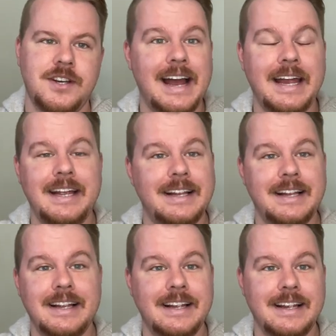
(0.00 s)
I
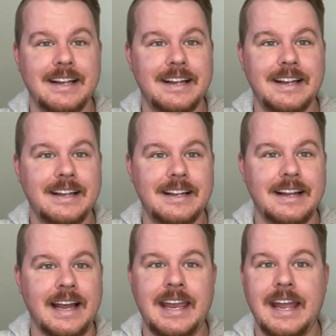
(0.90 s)

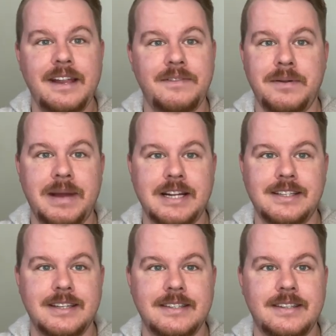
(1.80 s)
can't even
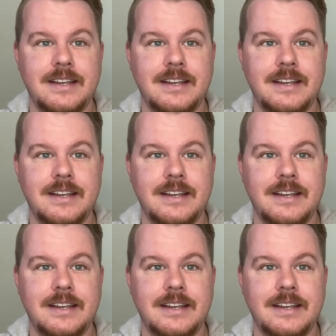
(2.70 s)
imagine this.